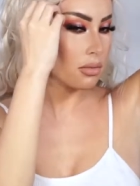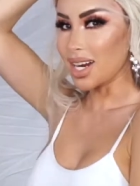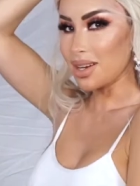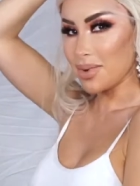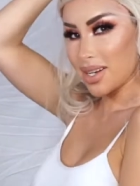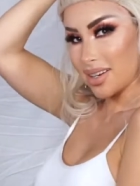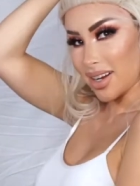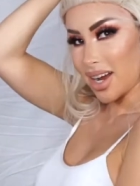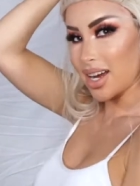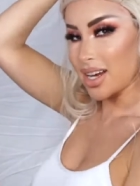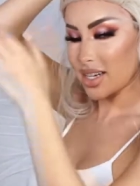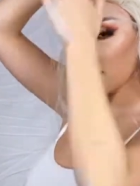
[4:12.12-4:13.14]
I mean,
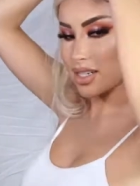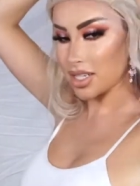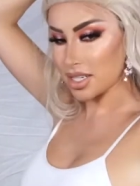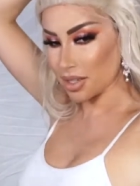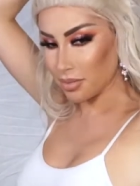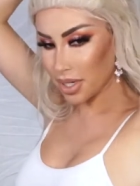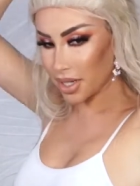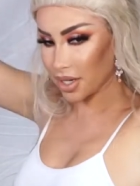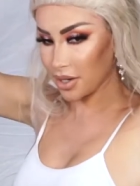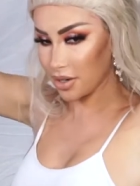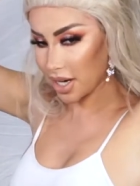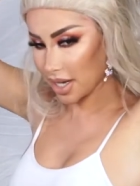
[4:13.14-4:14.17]
yeah, she can be
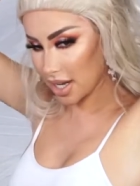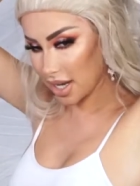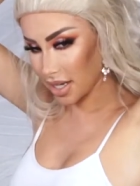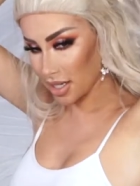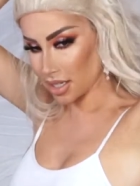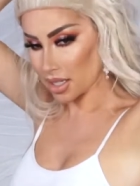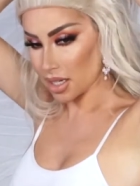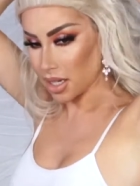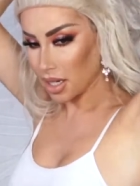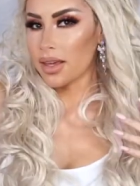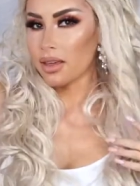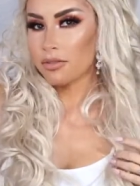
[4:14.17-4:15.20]
cute, I guess.
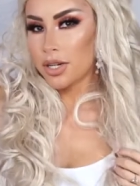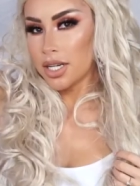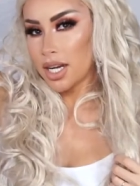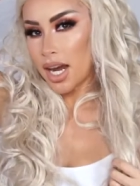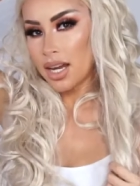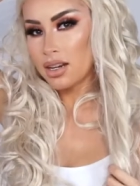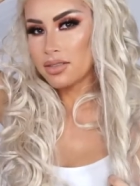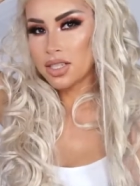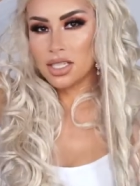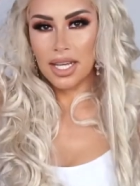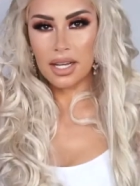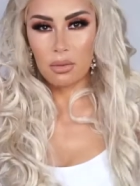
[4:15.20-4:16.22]
Like, if we kind of
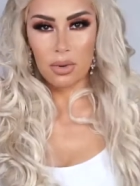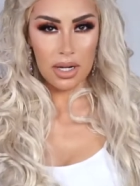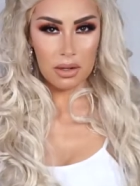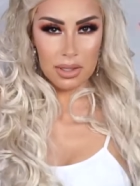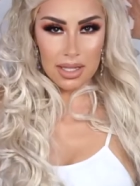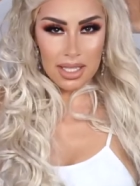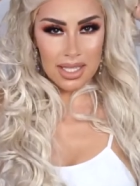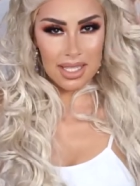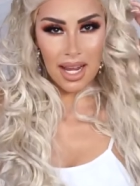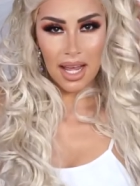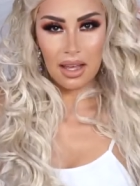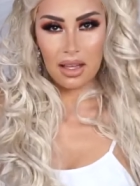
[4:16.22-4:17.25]
just, like, work with the
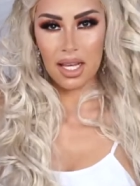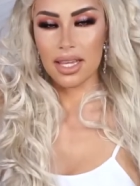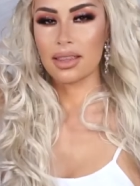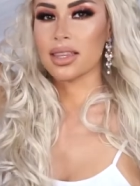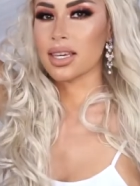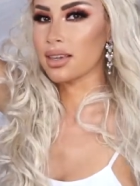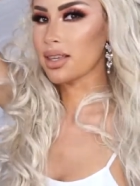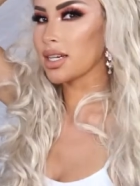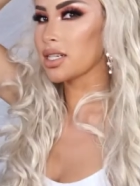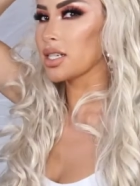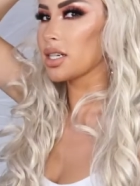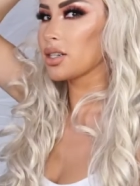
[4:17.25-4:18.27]
style, I think
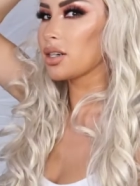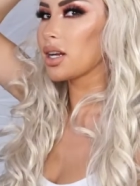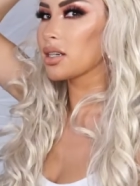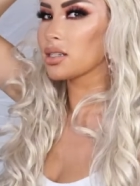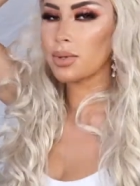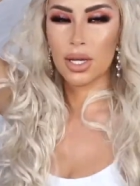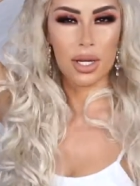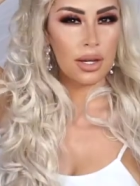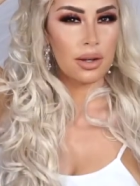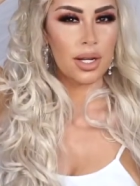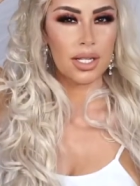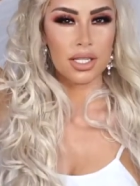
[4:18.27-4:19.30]
that she can turn out to be
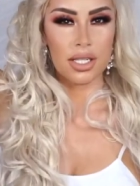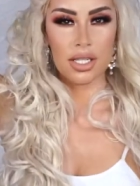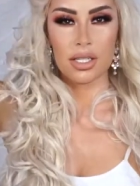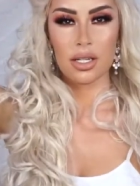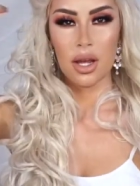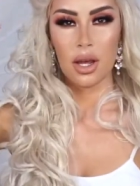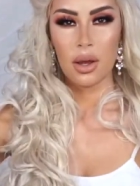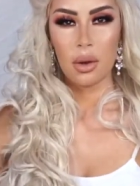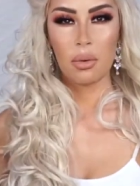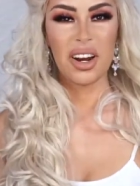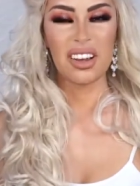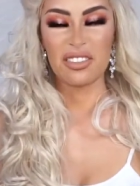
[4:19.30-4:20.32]
cute. It's just,
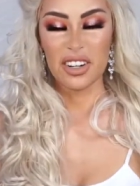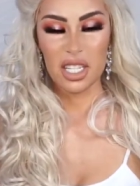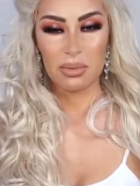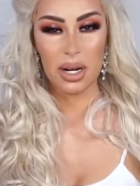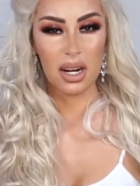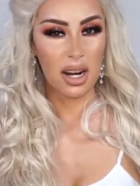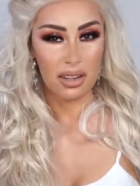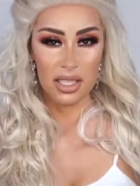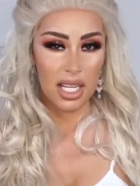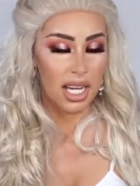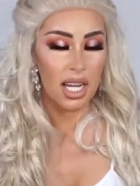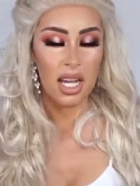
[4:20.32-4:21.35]
when I first put it on, I
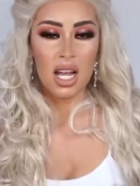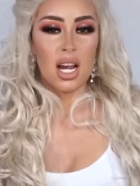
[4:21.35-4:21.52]
was like,